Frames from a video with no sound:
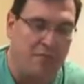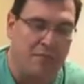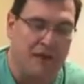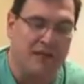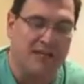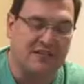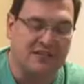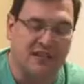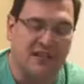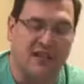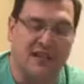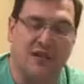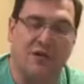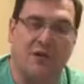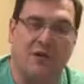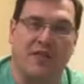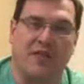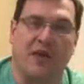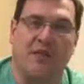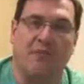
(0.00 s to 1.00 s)
basically
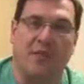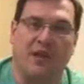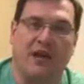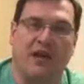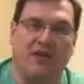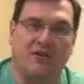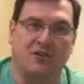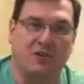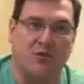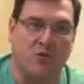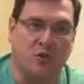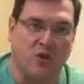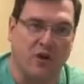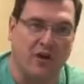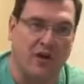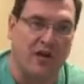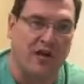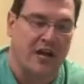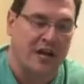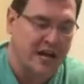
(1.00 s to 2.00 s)
with a plantar
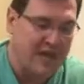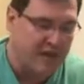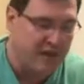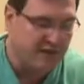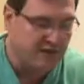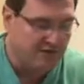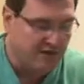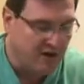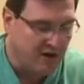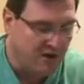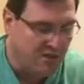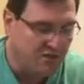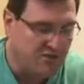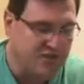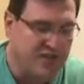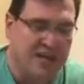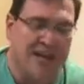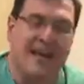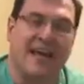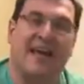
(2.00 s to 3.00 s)
wart, it
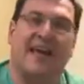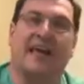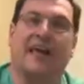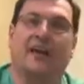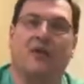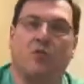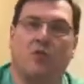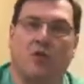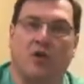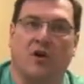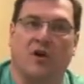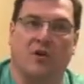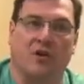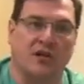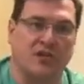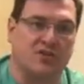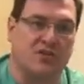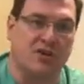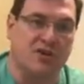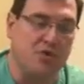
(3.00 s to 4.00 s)
grows inward,
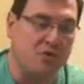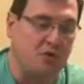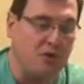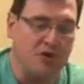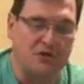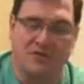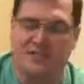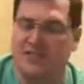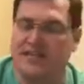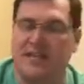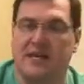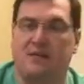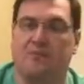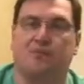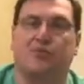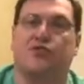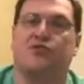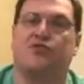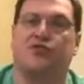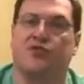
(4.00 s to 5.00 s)
and so you won't see it
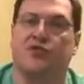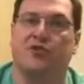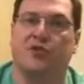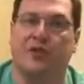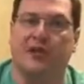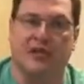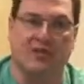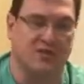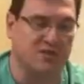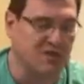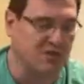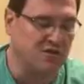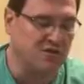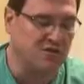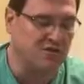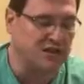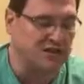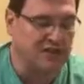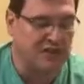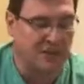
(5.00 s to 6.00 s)
protruding. So you'll
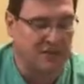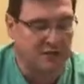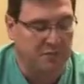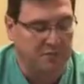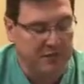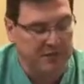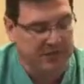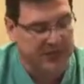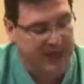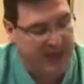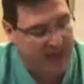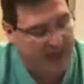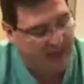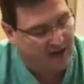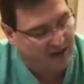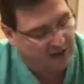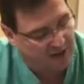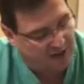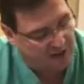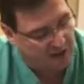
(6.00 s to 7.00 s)
see a little bit of
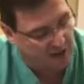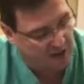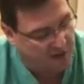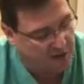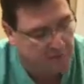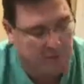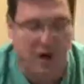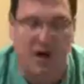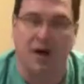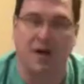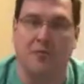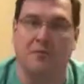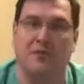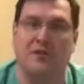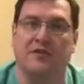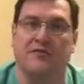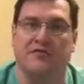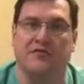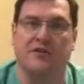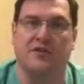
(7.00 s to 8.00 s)
callus on the bottom of
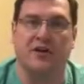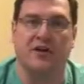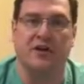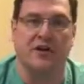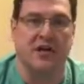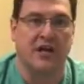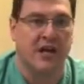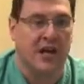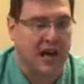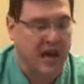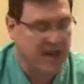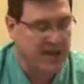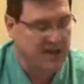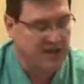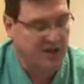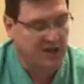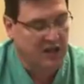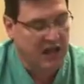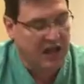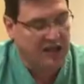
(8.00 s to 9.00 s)
the foot, and
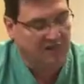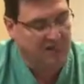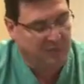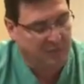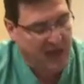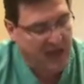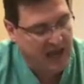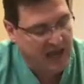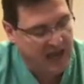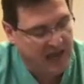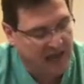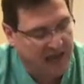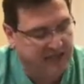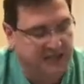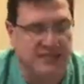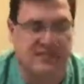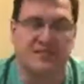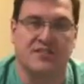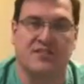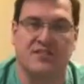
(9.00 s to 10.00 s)
you'll have pain
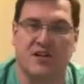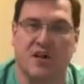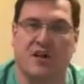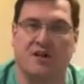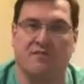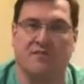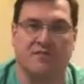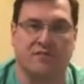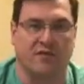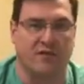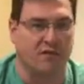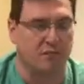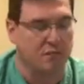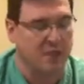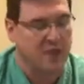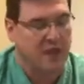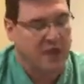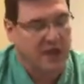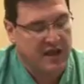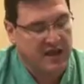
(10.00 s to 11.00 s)
and discomfort.
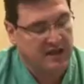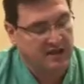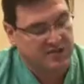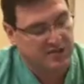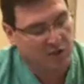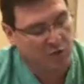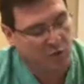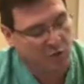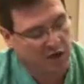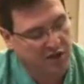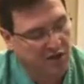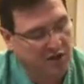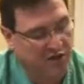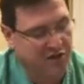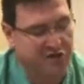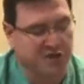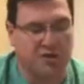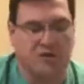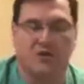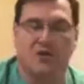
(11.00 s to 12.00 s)
And so what
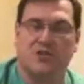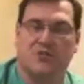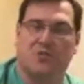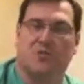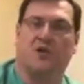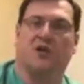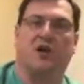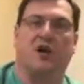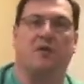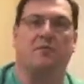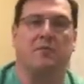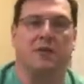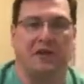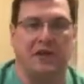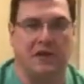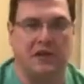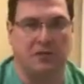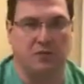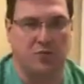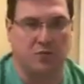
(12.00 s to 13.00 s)
you'll do is we'll come
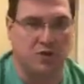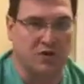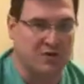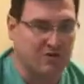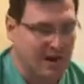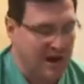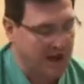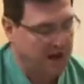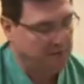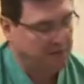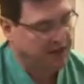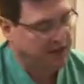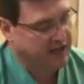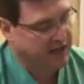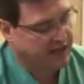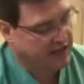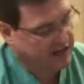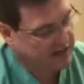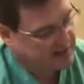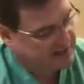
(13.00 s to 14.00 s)
in and we'll grab
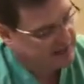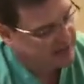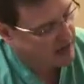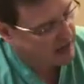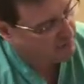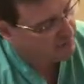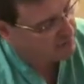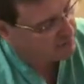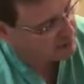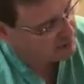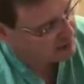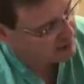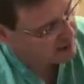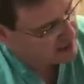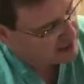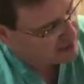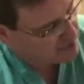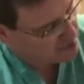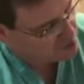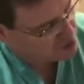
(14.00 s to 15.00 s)
a scalpel
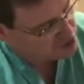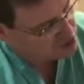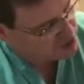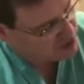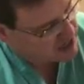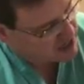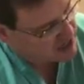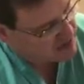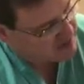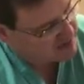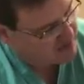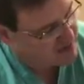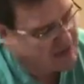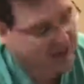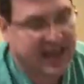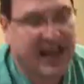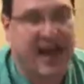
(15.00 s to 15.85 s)
blade and we'll shave the